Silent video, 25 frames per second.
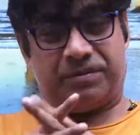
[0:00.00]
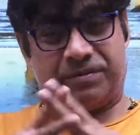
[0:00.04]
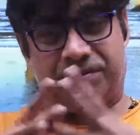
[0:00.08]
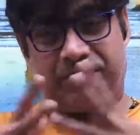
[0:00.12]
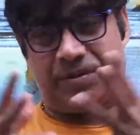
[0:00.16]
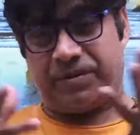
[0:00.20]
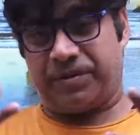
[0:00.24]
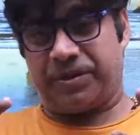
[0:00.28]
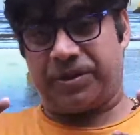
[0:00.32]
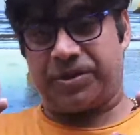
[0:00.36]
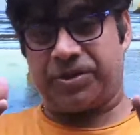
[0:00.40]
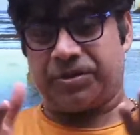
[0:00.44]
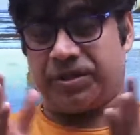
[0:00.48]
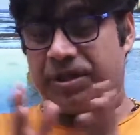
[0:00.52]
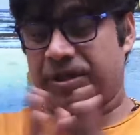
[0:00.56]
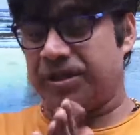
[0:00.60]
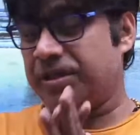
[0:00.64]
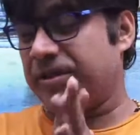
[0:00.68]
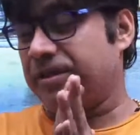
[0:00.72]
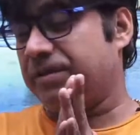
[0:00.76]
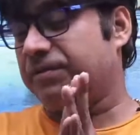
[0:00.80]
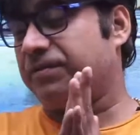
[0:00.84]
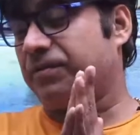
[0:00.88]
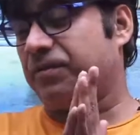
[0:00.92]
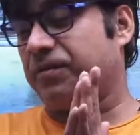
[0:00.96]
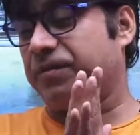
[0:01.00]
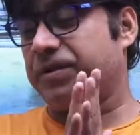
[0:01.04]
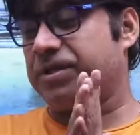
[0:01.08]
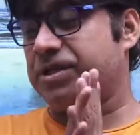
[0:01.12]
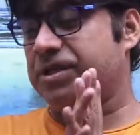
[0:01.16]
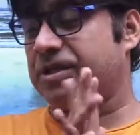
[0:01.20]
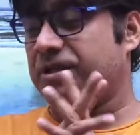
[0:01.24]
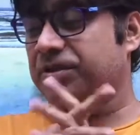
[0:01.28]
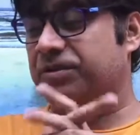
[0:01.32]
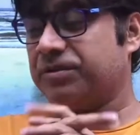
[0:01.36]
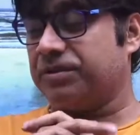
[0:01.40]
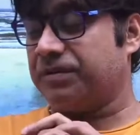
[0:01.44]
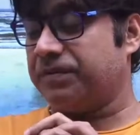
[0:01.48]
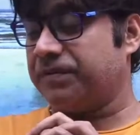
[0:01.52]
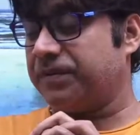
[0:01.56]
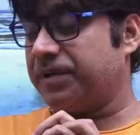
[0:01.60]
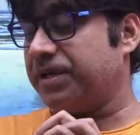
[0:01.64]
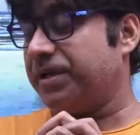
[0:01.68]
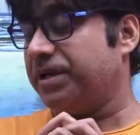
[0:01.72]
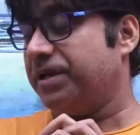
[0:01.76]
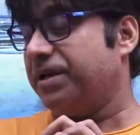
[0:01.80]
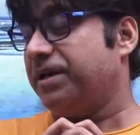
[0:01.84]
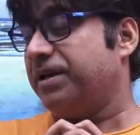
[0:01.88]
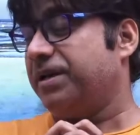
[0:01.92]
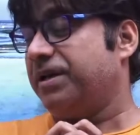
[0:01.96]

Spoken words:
were together for physical geography,